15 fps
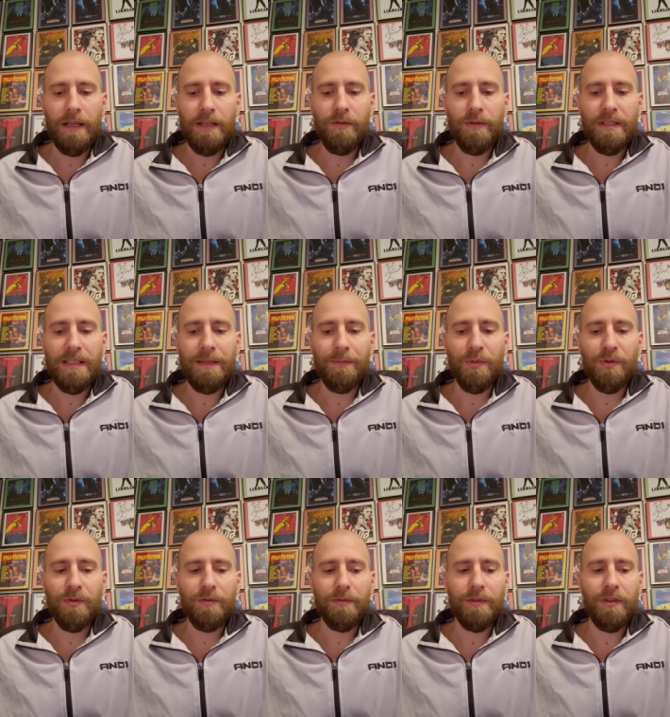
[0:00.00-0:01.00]
into a
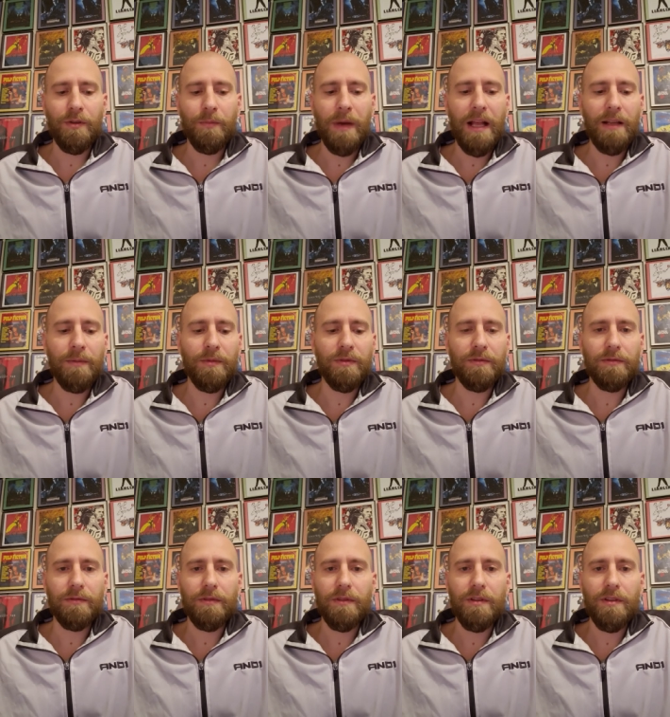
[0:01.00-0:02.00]
simple you know
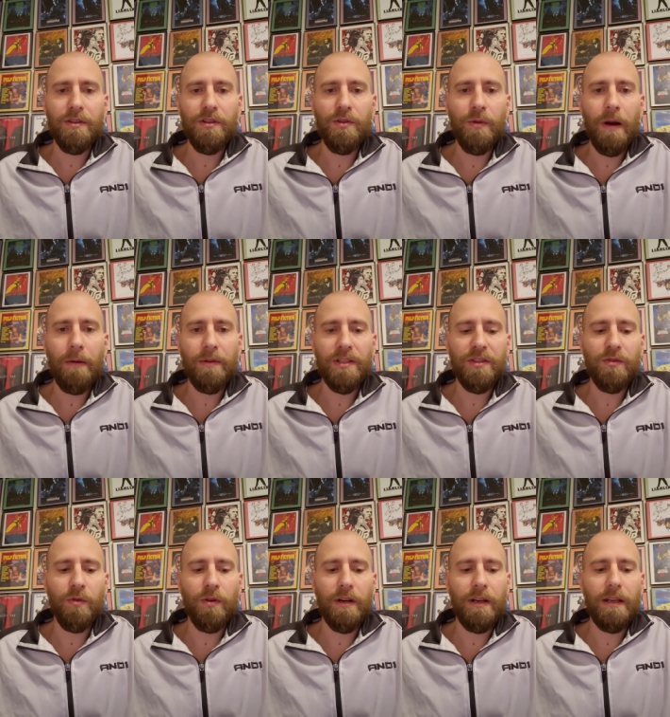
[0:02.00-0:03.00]
palatable two hour
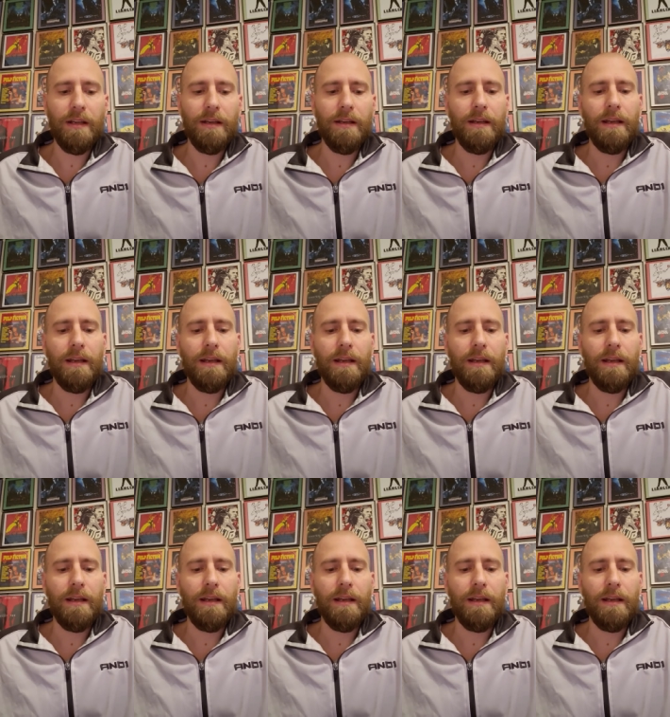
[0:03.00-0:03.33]
story,